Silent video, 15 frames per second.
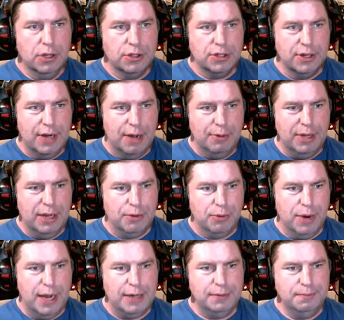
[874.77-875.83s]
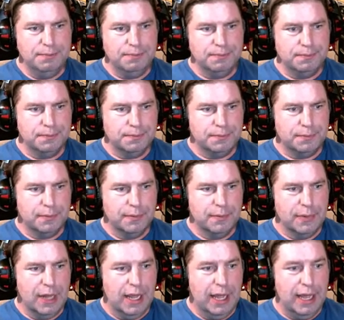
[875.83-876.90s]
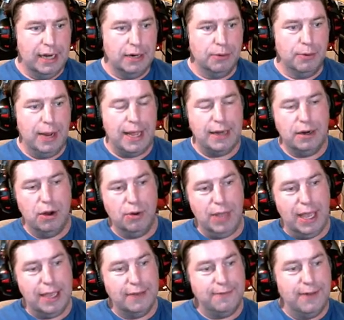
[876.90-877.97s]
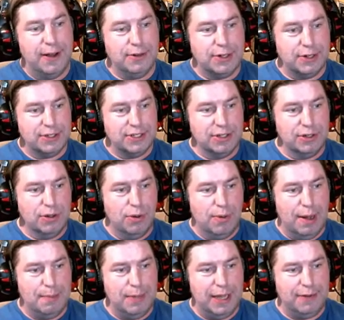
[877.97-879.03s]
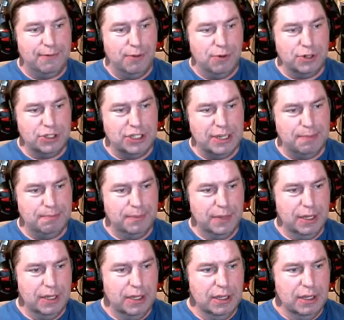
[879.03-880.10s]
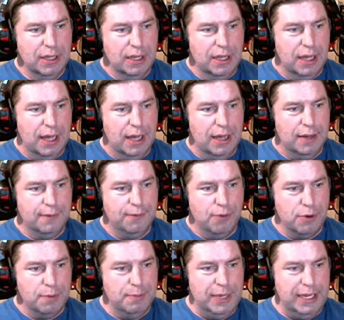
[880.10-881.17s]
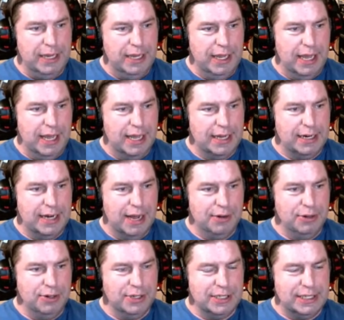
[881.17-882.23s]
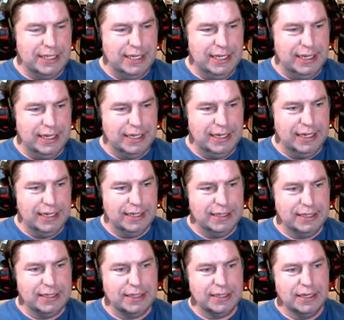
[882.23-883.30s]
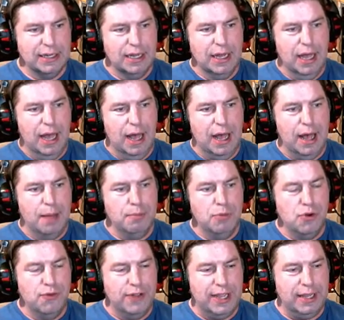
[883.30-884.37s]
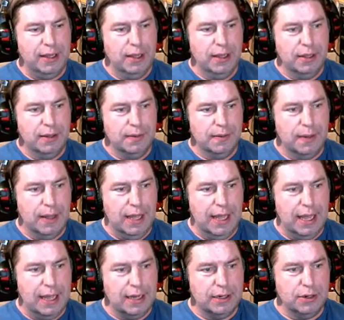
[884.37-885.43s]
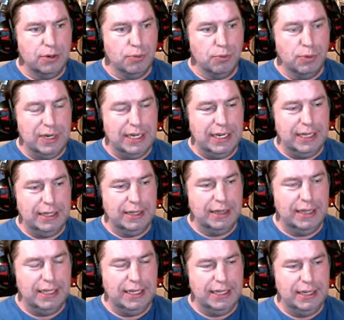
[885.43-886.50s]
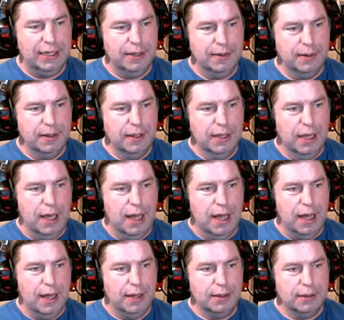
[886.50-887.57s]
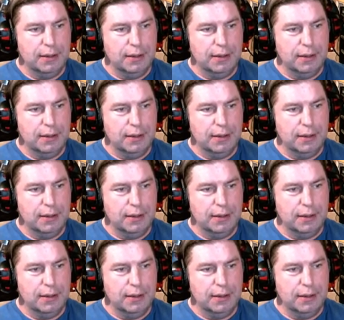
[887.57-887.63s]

So now we hit run, and it ran. Okay, it found our serial Wombat 4 chip, uh, 4B, and now you can see it is uh, moving and reading the uh,